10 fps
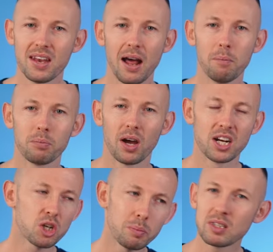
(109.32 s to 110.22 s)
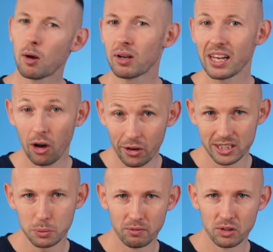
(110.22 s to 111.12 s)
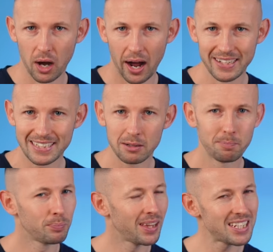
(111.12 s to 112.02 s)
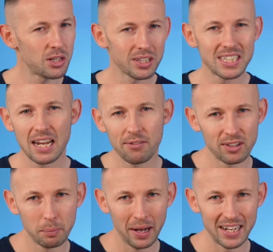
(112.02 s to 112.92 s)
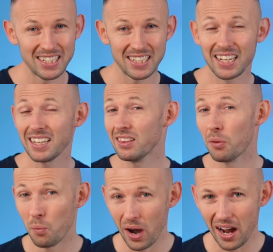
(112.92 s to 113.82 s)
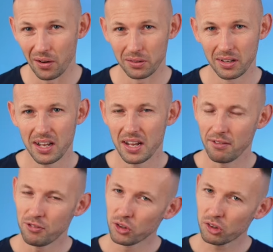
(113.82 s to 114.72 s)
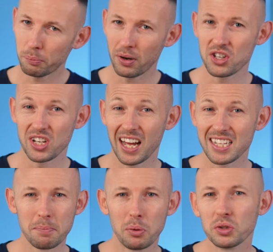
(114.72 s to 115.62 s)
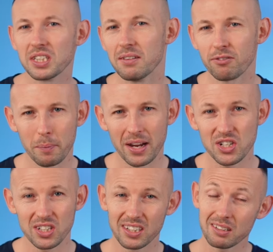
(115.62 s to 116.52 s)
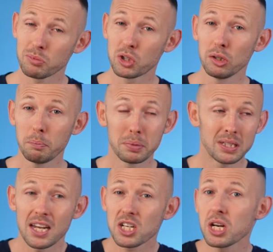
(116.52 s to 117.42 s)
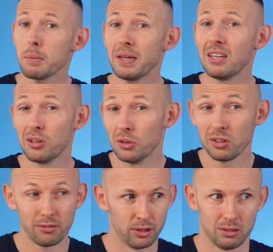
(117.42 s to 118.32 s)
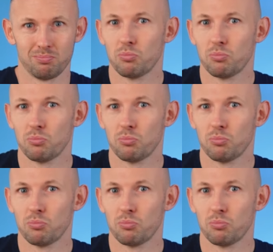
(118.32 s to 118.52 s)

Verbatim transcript: Now, I should be totally honest with you guys. It's not the safest place in the world. If your spreadsheet has important information that could potentially be used for